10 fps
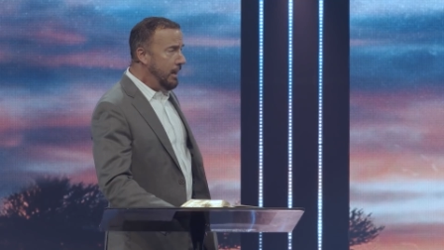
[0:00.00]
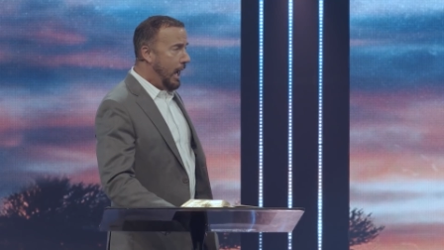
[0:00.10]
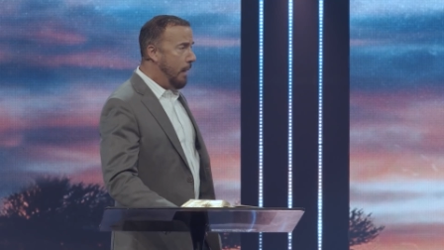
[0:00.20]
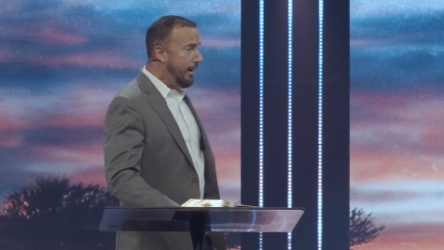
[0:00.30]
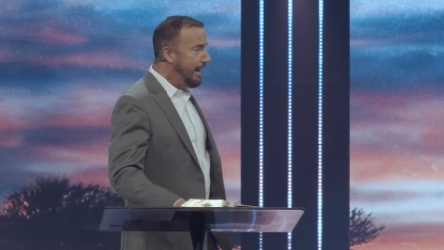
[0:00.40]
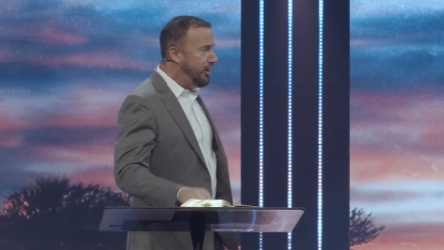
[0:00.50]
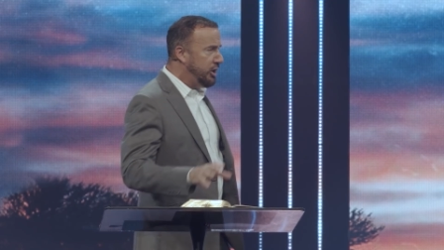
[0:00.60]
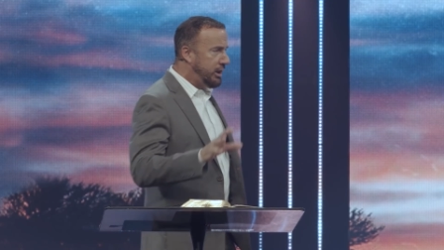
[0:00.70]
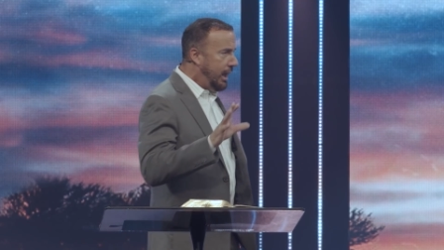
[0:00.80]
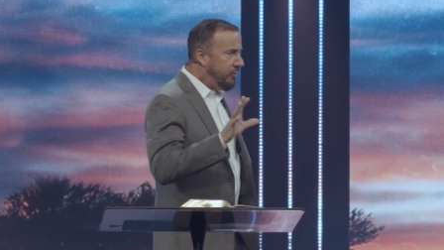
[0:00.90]
I mean, it
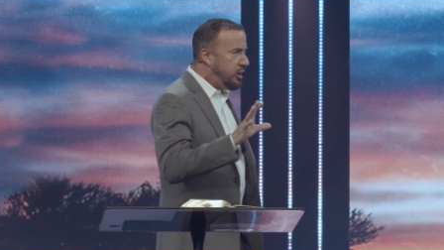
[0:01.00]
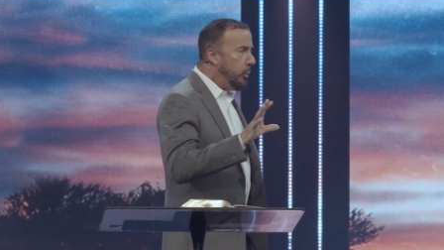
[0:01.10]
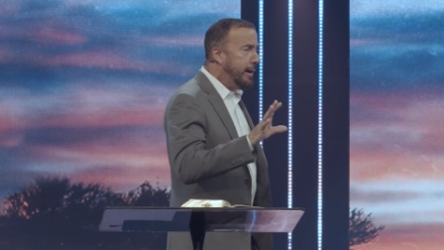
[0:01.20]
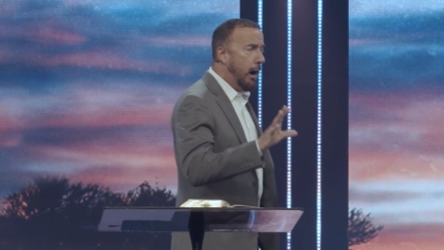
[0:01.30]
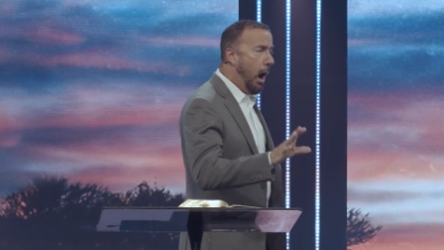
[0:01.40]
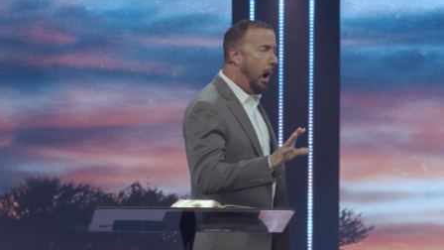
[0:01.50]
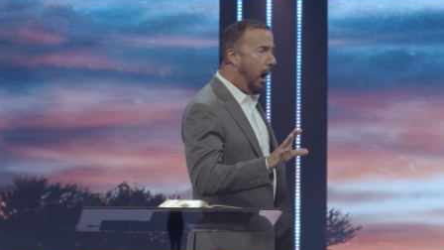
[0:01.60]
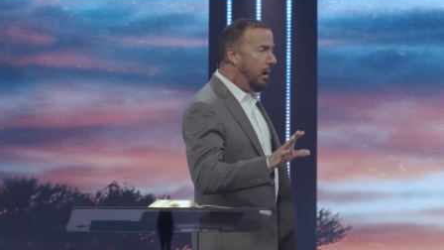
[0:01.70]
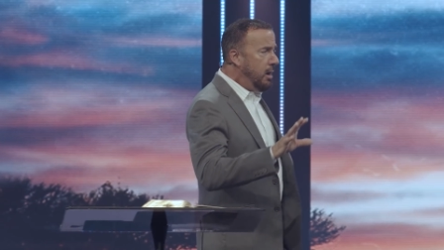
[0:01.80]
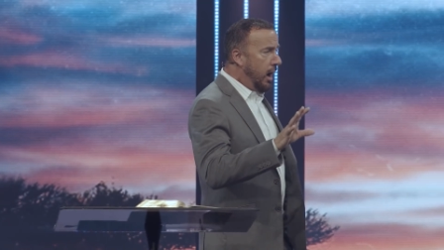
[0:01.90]
just left you in awe
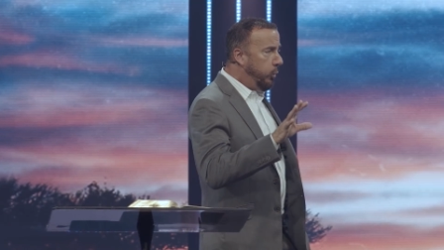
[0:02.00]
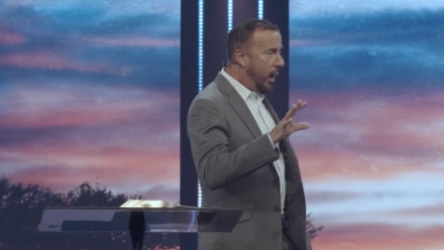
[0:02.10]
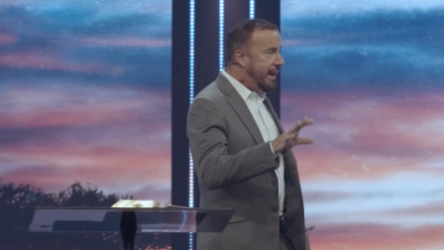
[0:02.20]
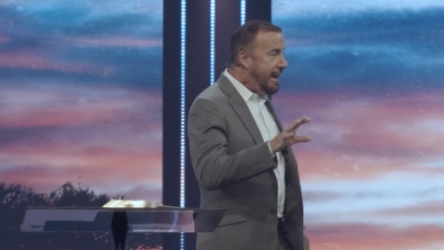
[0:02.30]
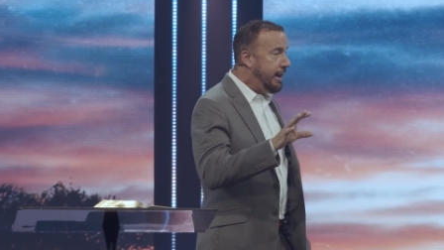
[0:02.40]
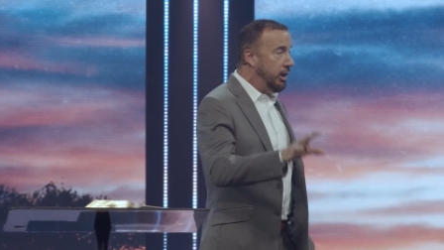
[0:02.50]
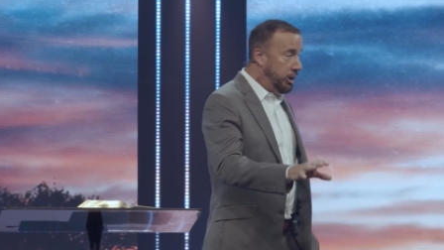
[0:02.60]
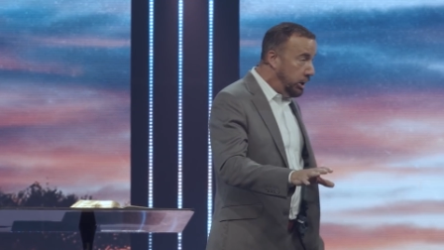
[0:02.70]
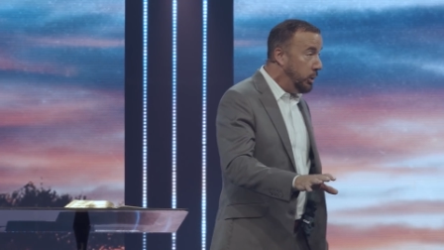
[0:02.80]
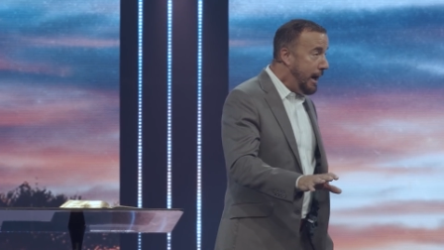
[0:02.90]
of what he could
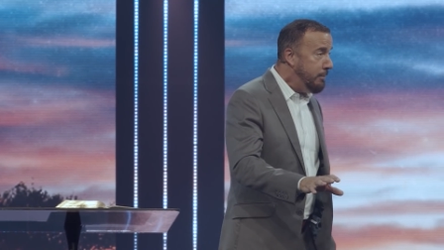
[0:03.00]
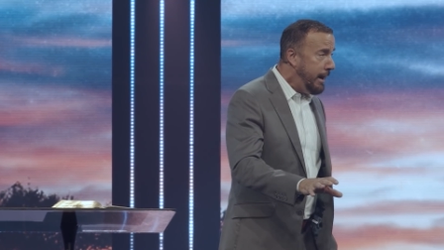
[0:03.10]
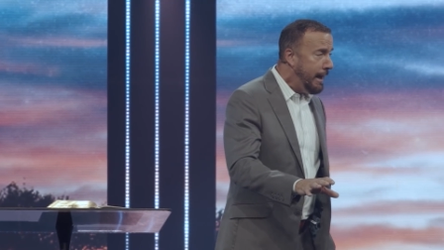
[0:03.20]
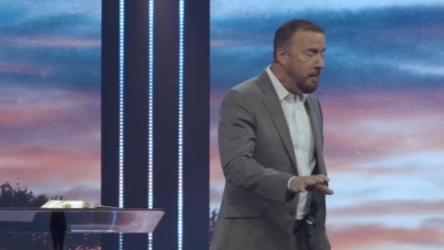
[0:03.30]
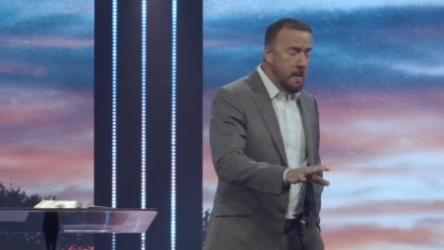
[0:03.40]
do, amen?